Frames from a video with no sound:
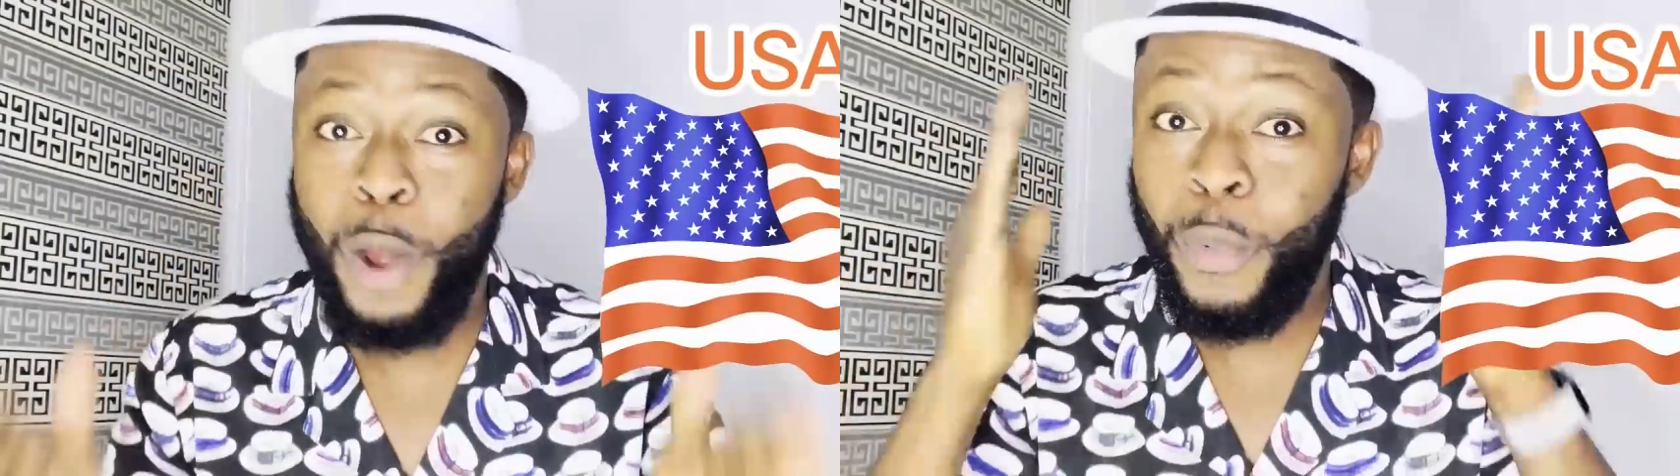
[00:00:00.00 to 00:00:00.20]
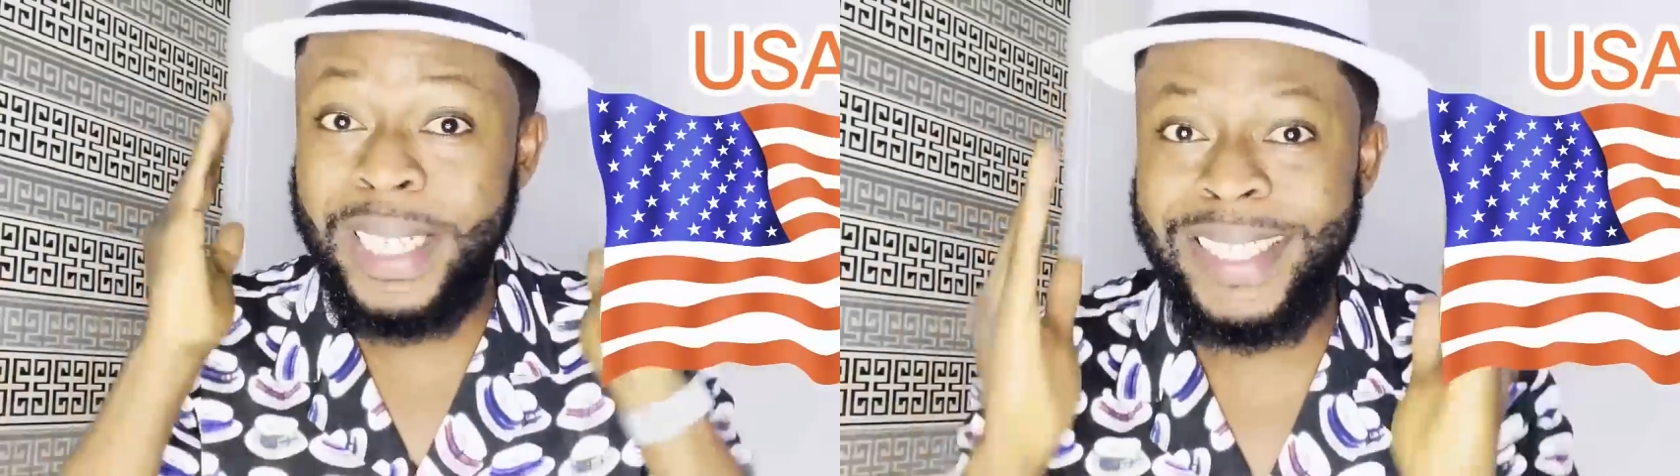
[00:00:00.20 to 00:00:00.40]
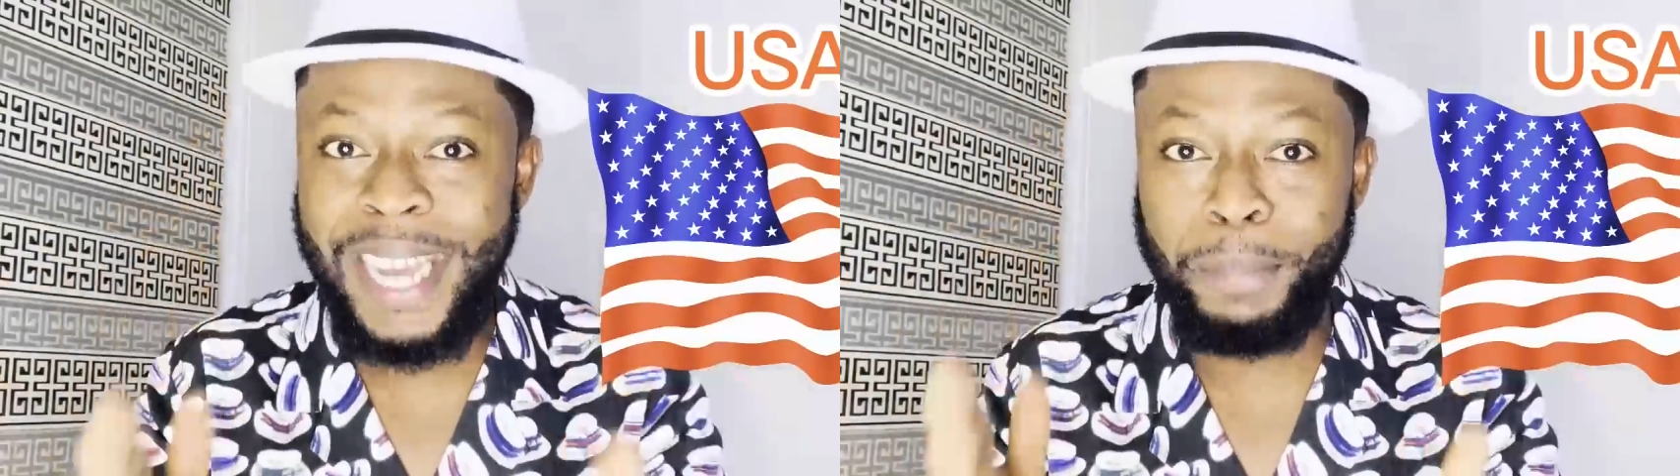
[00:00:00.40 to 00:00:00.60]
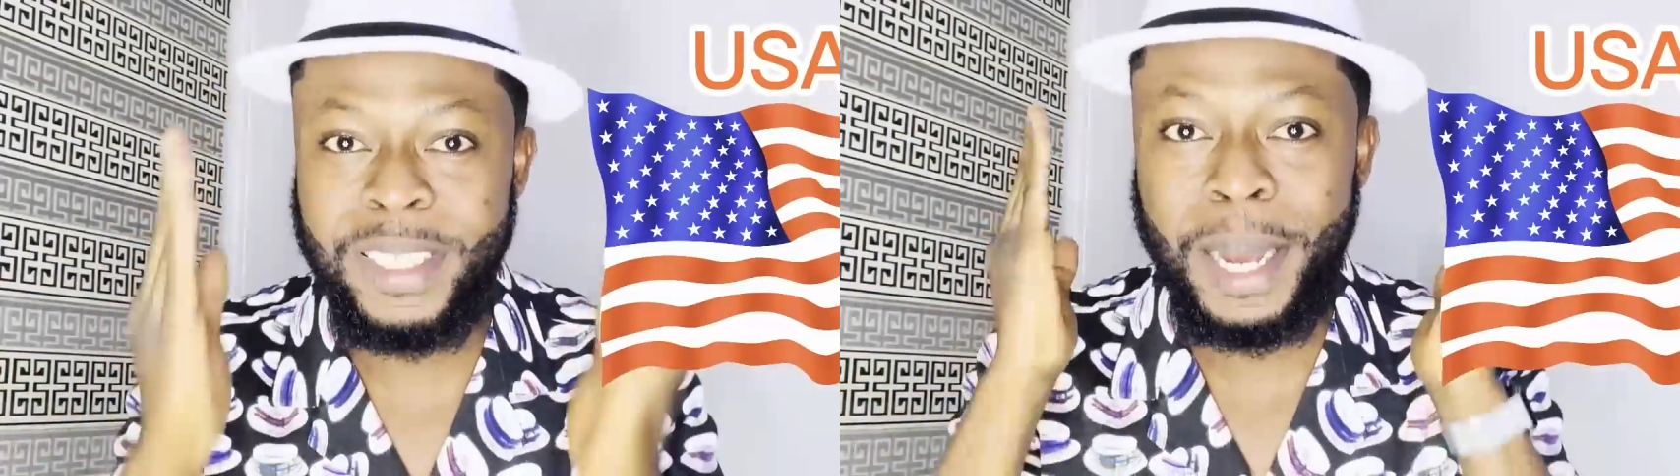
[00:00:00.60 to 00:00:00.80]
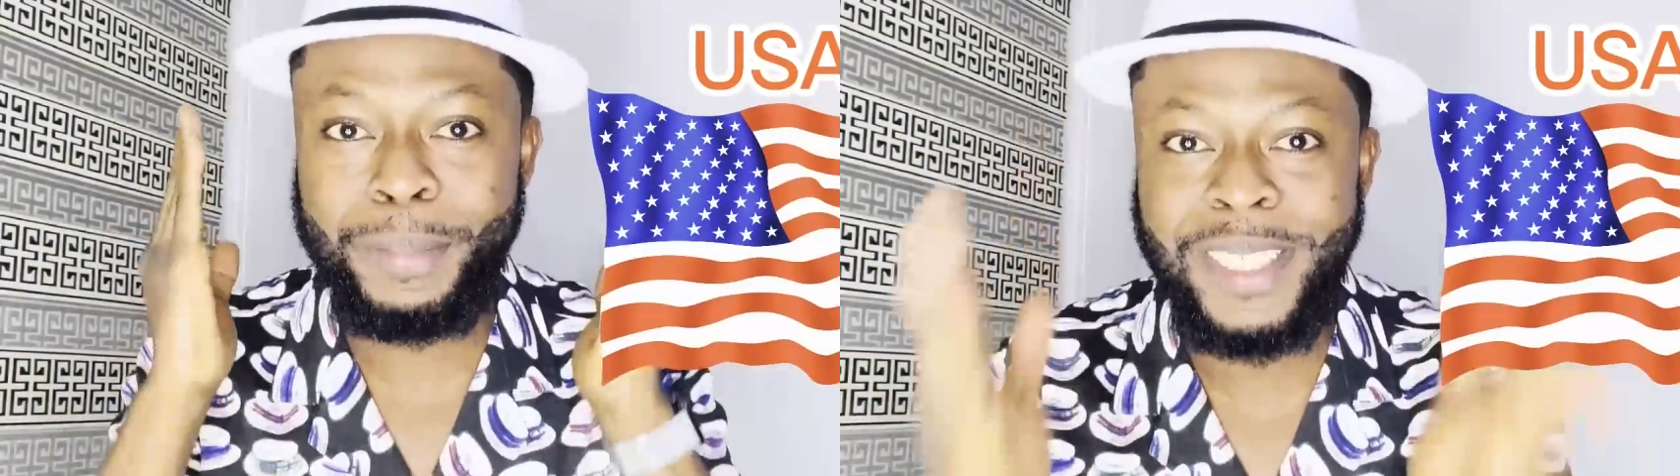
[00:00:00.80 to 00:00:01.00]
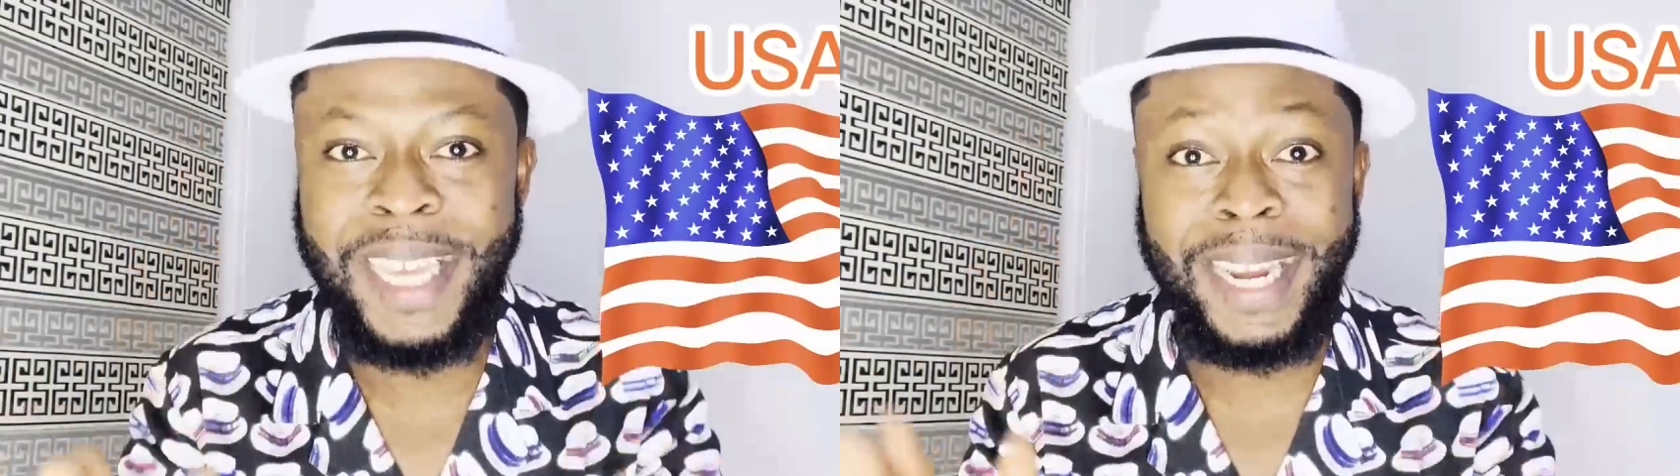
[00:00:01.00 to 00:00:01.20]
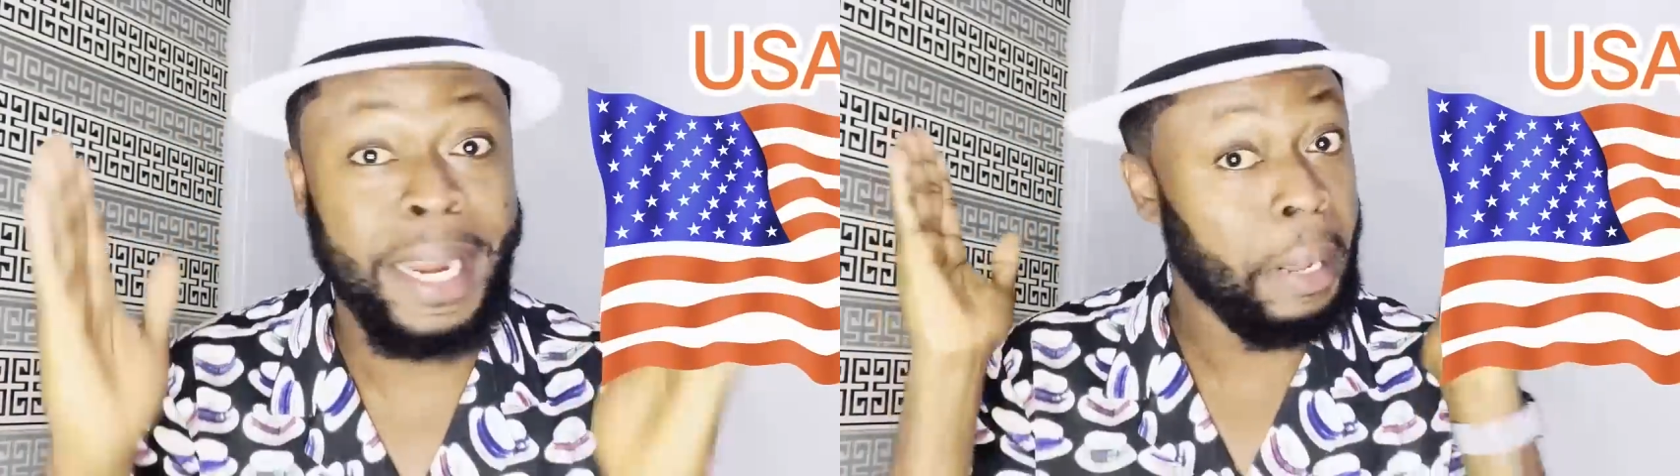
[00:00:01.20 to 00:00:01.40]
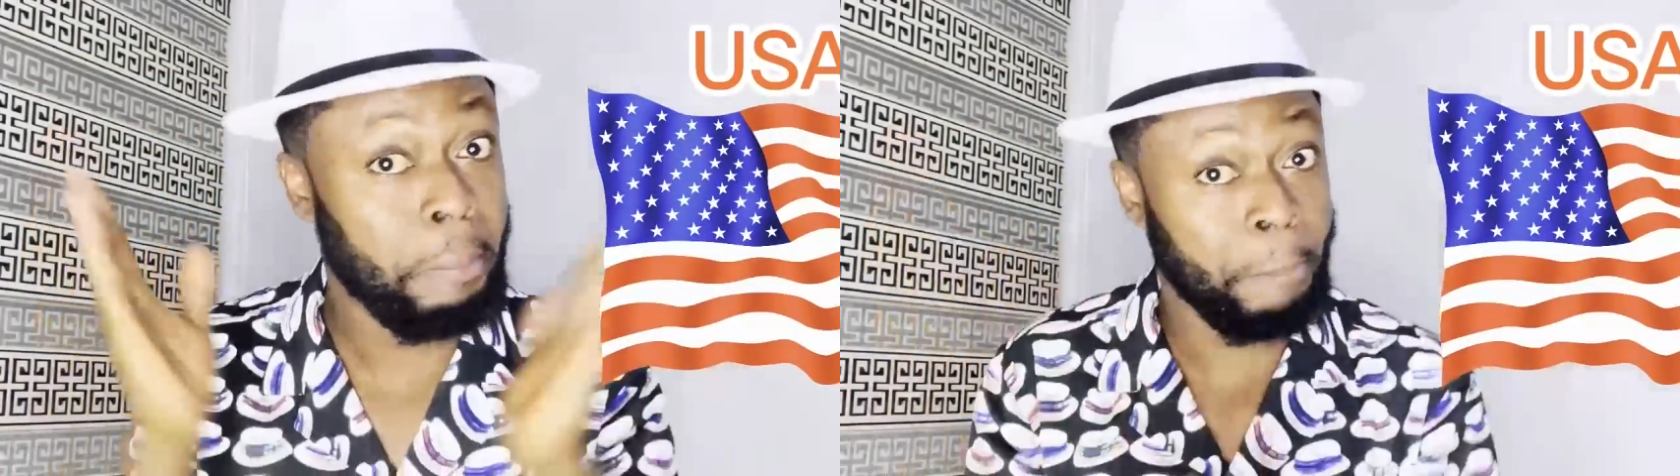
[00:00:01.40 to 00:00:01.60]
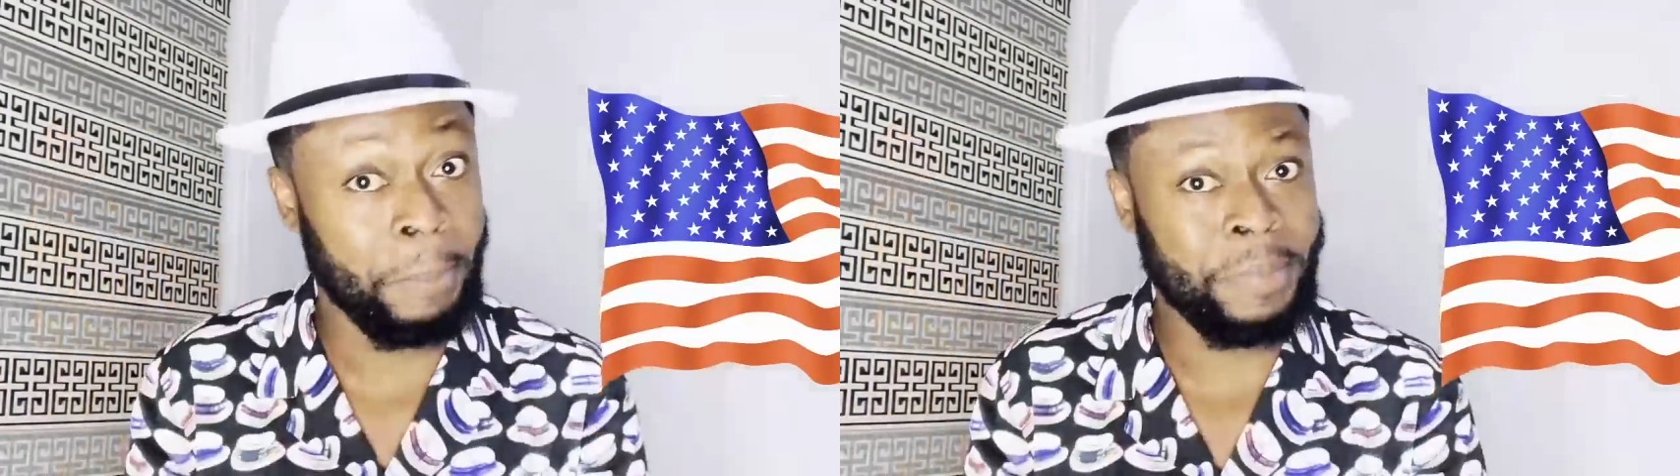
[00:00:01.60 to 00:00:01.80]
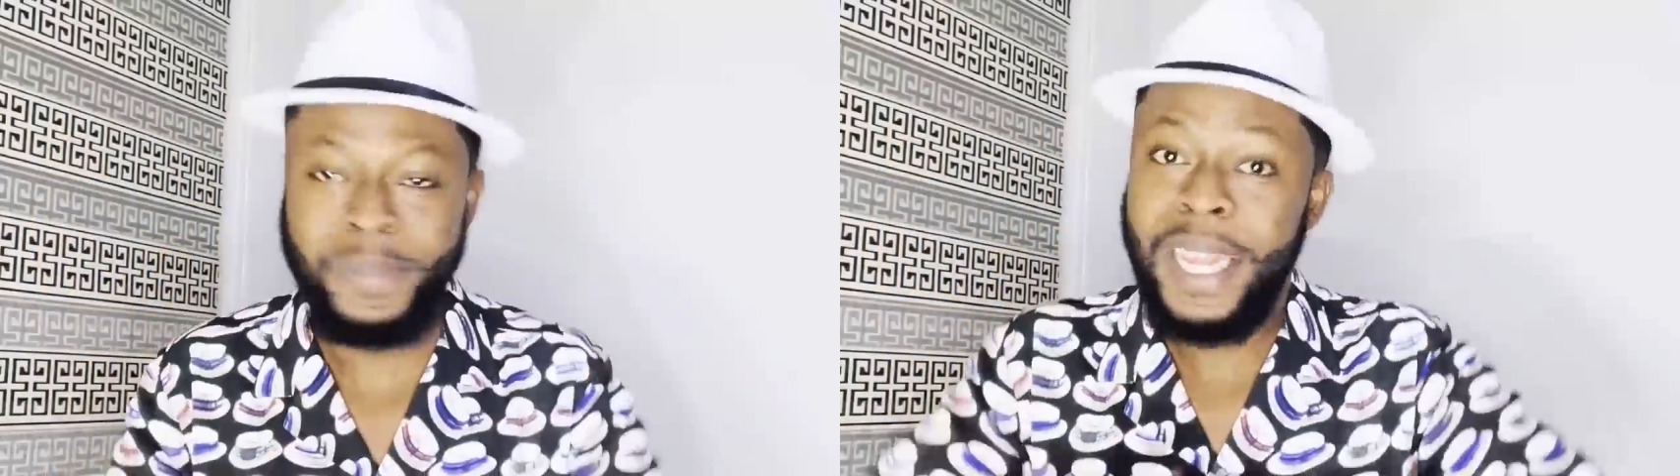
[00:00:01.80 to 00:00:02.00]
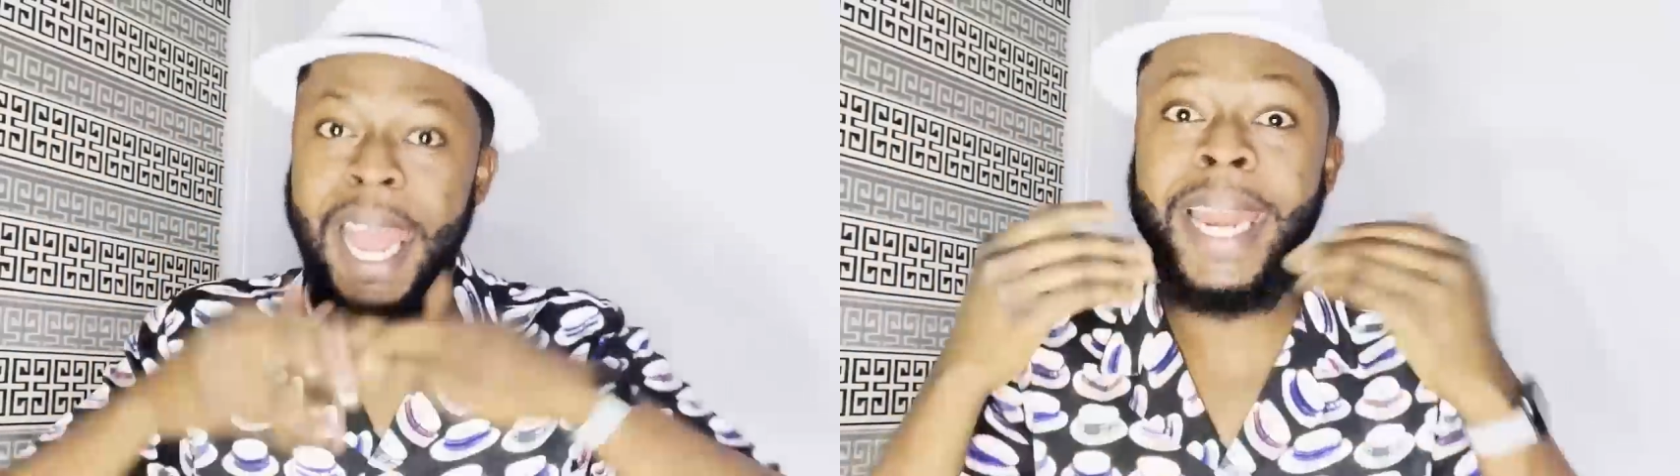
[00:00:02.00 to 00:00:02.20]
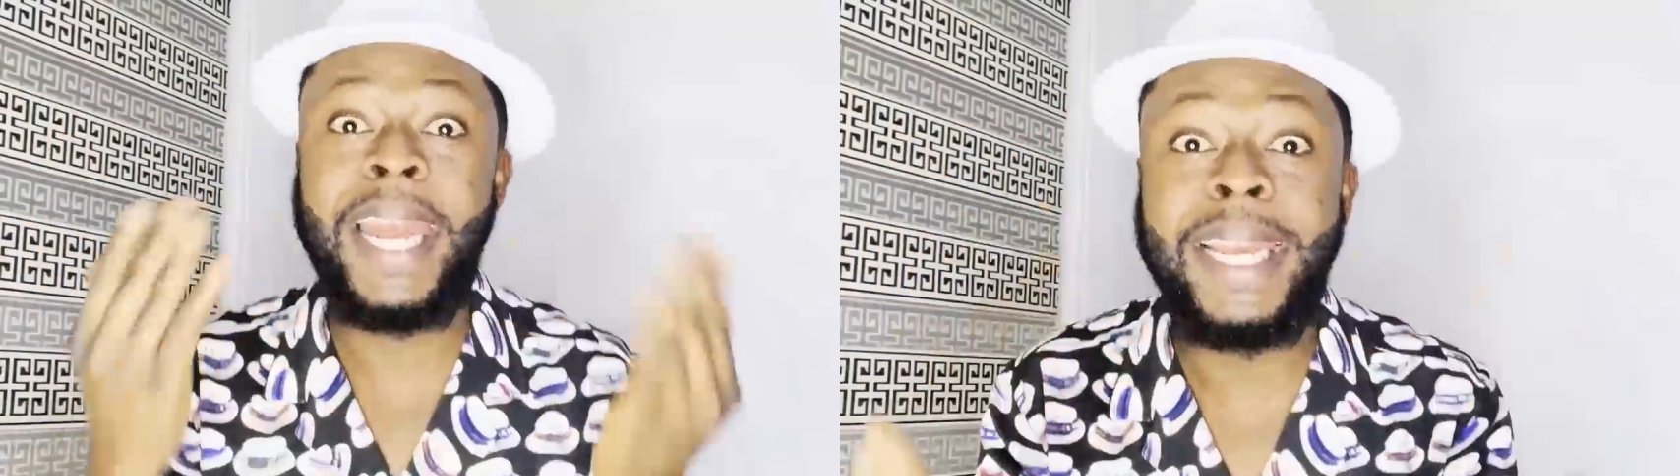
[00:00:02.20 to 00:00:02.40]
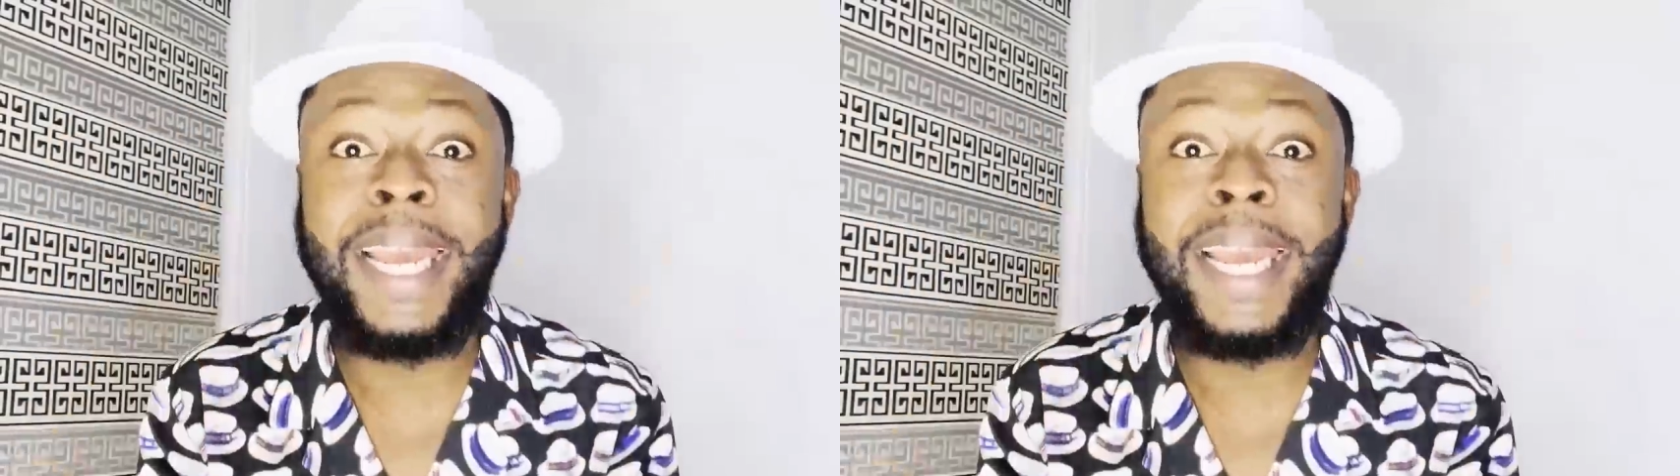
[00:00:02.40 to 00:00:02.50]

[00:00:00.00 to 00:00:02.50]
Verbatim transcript: with TapTapSend. And they